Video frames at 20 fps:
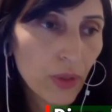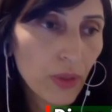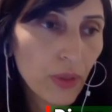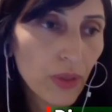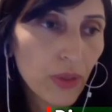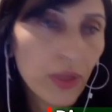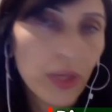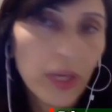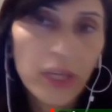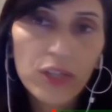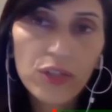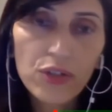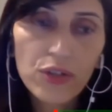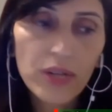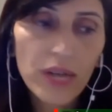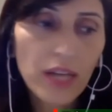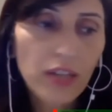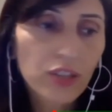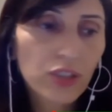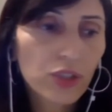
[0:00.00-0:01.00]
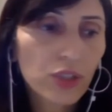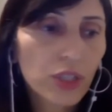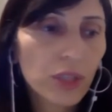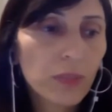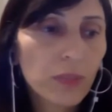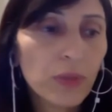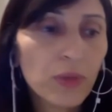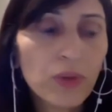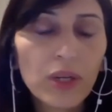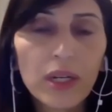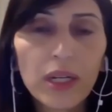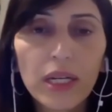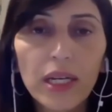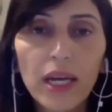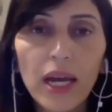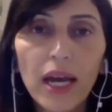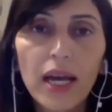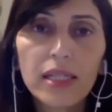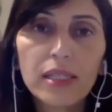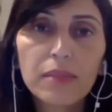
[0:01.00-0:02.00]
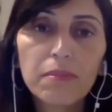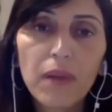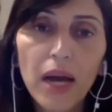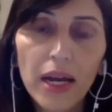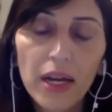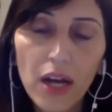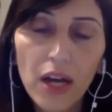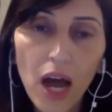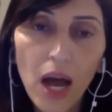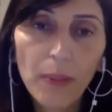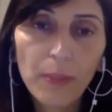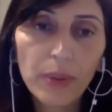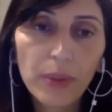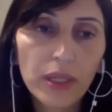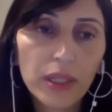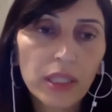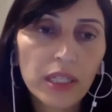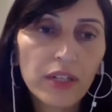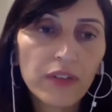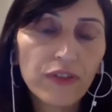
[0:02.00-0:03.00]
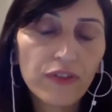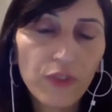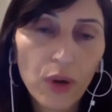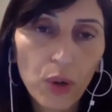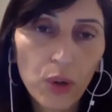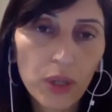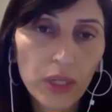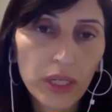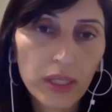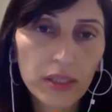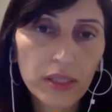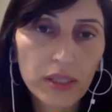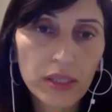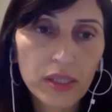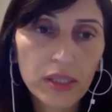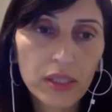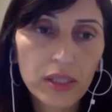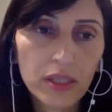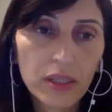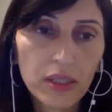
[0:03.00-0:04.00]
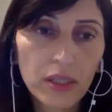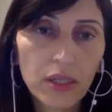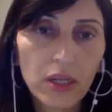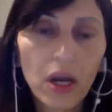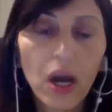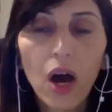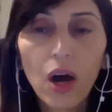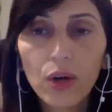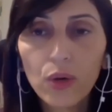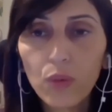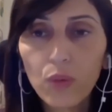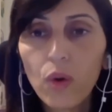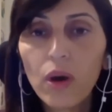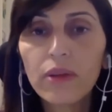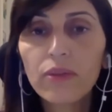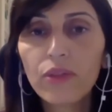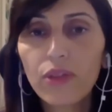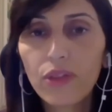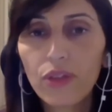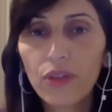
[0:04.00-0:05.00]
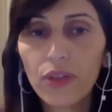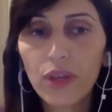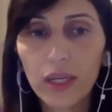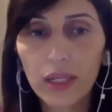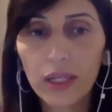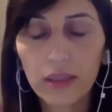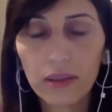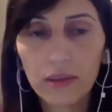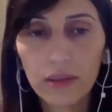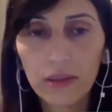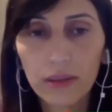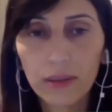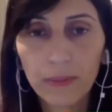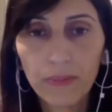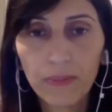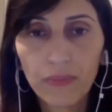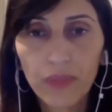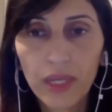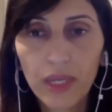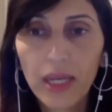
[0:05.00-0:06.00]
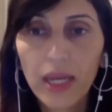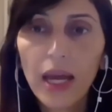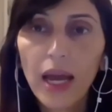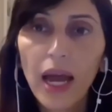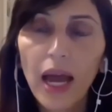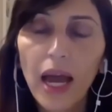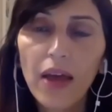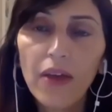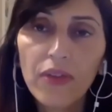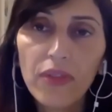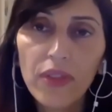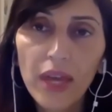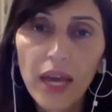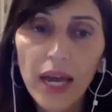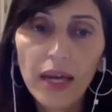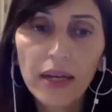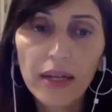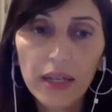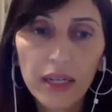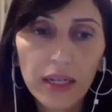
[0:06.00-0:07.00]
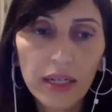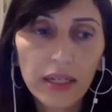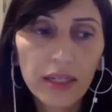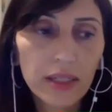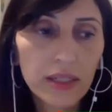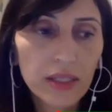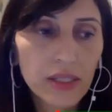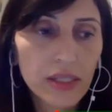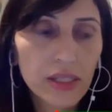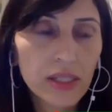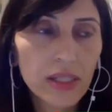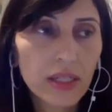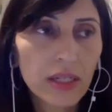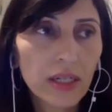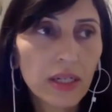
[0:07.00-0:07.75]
the international community has myopically focused on one thing, and that is